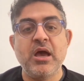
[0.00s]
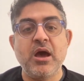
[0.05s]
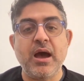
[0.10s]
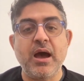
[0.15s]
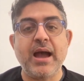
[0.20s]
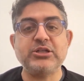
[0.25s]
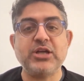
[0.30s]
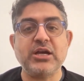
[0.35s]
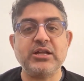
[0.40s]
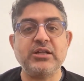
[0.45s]

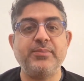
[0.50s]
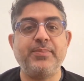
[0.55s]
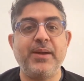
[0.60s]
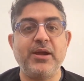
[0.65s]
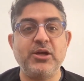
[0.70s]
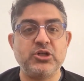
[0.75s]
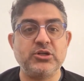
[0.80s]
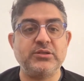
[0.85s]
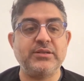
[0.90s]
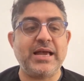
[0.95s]
I actually had a
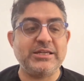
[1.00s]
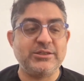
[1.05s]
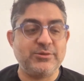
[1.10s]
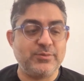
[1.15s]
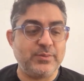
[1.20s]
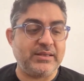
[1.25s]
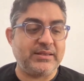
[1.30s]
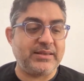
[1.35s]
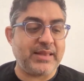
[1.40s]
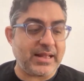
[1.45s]
patient last
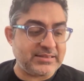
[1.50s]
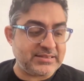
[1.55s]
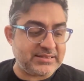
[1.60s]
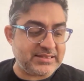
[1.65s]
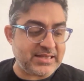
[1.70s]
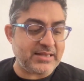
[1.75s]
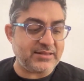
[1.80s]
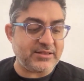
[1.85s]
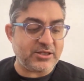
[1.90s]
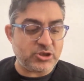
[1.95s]
week that
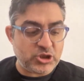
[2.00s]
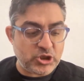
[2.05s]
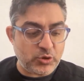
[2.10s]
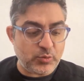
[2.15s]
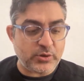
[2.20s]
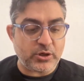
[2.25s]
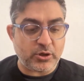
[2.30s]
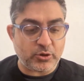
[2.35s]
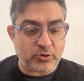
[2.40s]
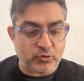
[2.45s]
said that she
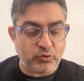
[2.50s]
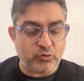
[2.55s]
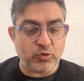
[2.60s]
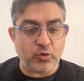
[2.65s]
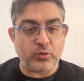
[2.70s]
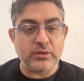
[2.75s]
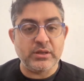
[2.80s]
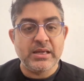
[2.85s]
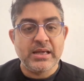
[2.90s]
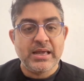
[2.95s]
went on
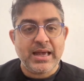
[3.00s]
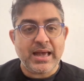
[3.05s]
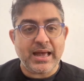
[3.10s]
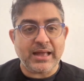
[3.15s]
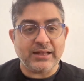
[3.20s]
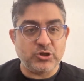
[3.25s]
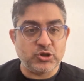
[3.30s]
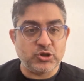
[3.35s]
Google and